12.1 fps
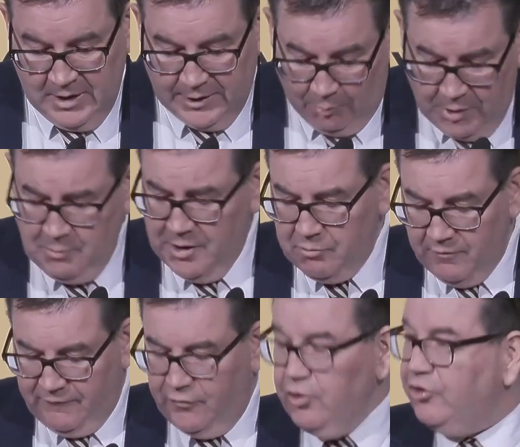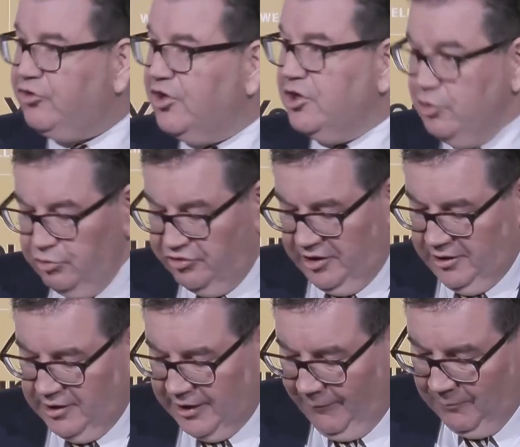Now, when we refer to
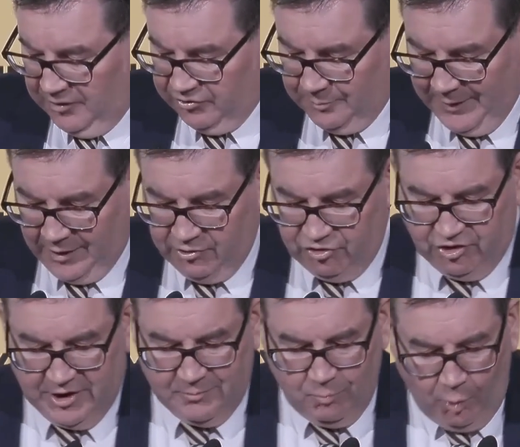using the government's balance sheet,